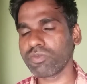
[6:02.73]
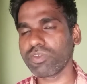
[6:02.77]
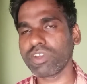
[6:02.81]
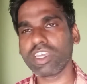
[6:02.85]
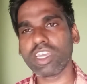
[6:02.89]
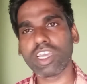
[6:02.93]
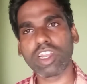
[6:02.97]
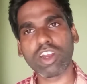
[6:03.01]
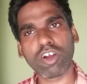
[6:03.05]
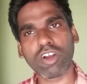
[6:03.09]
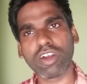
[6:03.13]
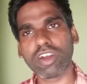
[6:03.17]
we
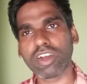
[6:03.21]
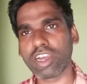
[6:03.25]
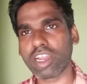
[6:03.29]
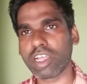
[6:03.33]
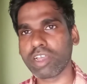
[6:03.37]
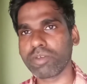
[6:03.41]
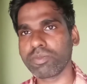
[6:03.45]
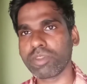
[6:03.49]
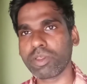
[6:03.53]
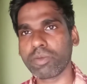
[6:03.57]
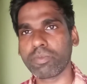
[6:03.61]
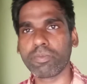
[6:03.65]
cannot
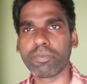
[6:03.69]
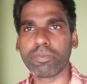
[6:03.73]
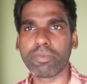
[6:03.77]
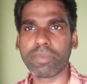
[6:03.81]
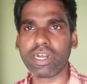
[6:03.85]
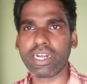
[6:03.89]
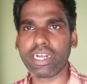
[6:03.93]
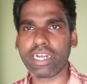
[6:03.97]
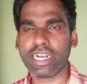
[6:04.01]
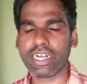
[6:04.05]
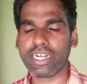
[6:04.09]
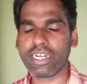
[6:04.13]
claim the
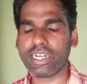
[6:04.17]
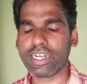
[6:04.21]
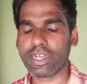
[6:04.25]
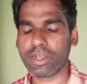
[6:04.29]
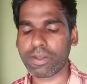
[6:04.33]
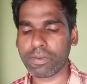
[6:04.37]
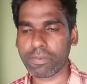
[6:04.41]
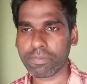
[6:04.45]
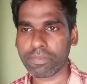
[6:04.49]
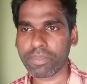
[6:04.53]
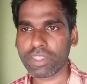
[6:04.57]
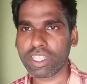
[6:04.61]
patent.
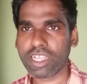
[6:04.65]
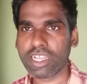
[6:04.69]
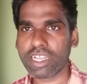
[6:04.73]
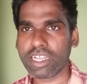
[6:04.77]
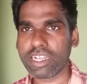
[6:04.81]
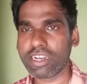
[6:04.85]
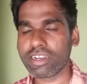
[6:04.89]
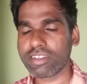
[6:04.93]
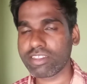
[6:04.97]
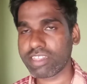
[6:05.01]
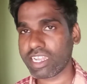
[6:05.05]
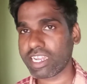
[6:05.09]

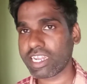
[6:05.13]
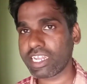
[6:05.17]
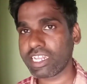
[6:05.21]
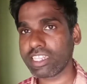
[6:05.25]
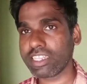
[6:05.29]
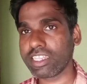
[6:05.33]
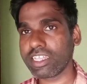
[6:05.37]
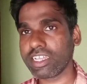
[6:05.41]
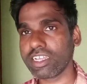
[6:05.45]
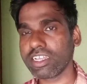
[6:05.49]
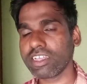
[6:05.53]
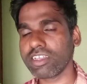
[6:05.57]
The
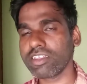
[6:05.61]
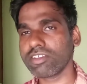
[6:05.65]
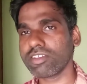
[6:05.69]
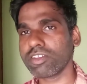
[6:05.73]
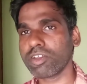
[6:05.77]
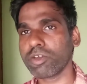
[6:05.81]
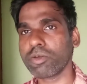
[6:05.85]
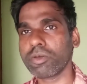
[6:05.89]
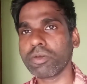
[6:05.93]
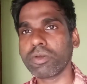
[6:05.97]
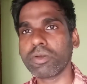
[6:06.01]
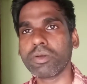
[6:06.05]
second thing
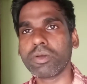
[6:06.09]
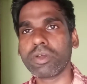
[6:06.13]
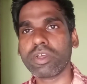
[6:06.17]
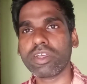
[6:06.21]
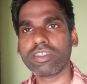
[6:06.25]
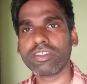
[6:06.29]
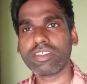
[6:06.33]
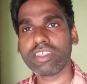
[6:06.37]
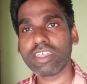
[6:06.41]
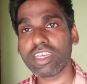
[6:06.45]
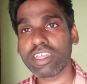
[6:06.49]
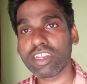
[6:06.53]
is
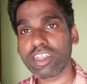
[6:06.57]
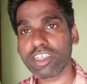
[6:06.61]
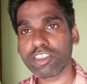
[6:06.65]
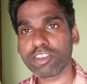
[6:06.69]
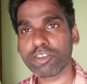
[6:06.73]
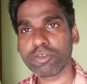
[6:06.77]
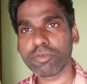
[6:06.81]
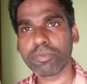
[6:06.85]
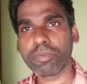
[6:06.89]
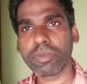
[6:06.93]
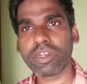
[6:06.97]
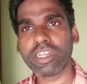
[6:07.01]

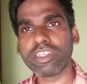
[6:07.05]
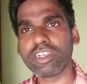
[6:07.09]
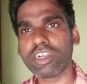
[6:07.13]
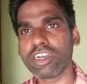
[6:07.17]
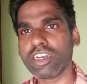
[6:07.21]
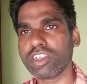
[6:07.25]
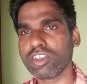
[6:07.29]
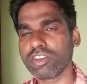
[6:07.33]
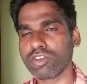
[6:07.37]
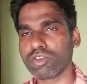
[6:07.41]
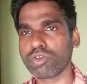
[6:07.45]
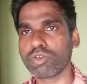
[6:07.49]
serious
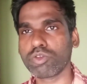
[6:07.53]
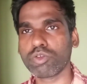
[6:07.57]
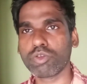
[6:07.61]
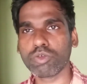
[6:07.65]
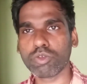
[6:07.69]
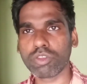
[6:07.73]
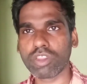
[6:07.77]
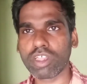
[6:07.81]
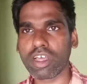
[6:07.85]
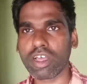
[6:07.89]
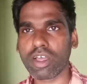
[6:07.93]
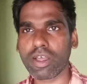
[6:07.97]
prejudice
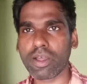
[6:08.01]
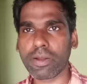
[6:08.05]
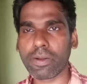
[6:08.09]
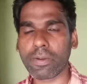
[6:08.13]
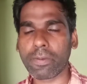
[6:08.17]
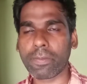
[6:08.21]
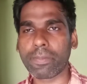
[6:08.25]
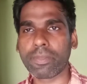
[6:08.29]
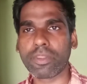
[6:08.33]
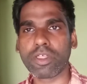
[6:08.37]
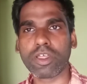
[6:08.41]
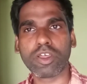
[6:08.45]
to
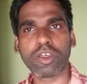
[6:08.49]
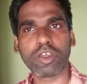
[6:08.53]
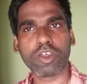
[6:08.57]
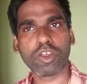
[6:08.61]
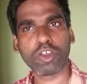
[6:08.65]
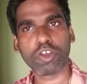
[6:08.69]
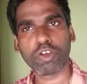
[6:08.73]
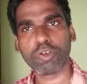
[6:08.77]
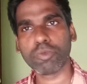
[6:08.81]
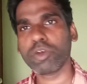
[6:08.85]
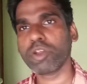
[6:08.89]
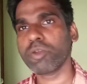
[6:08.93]
the
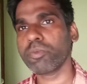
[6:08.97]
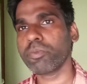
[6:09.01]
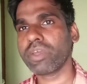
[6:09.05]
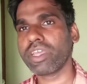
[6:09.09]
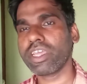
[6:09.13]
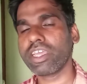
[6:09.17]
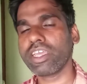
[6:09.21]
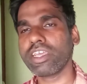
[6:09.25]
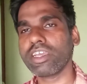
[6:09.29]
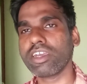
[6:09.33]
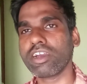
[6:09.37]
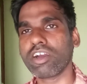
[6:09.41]
human
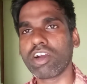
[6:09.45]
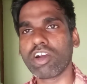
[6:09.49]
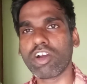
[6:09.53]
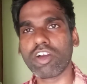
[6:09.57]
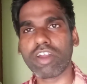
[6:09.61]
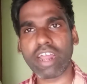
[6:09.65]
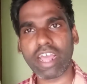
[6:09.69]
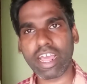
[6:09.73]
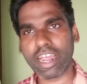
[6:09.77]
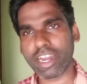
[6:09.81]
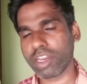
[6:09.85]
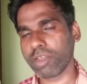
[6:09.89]
being
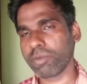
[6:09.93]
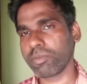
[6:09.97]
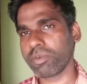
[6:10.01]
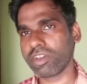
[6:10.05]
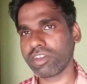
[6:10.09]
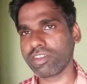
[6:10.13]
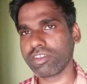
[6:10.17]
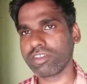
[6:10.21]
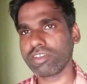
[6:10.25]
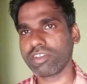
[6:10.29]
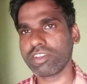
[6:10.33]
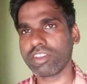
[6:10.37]
or
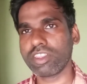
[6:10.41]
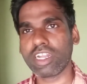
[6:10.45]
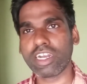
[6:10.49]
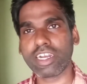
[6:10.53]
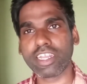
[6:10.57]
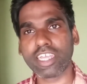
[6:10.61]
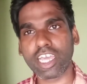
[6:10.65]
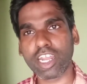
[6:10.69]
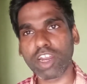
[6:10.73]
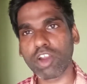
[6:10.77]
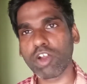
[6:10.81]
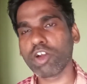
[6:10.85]
animals,
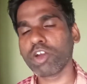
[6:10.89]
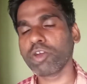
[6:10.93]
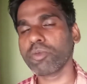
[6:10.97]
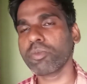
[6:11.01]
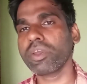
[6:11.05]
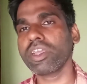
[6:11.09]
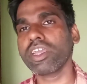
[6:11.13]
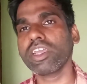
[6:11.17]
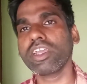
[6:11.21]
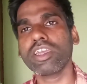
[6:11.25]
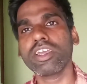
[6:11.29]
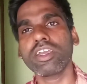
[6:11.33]
that cannot
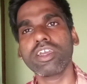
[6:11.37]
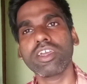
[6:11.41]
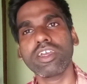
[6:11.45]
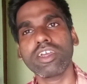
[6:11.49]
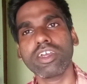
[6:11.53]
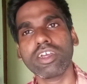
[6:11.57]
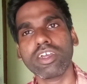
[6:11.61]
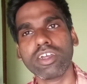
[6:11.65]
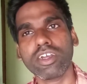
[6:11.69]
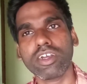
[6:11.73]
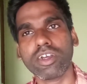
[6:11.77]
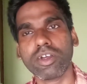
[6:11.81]
be
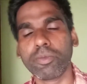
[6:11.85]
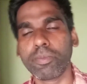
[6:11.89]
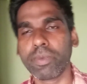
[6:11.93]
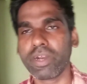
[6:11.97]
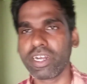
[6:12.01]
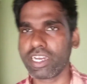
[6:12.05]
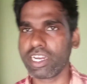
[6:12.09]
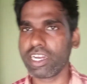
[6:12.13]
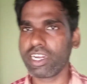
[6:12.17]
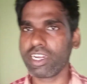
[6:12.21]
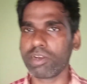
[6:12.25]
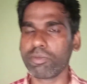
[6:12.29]

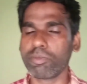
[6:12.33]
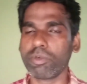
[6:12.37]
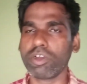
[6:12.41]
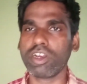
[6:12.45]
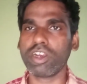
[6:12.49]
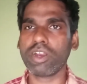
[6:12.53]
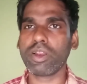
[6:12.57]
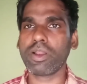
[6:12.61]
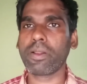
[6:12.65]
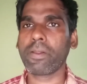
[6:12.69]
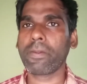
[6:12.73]
patentable.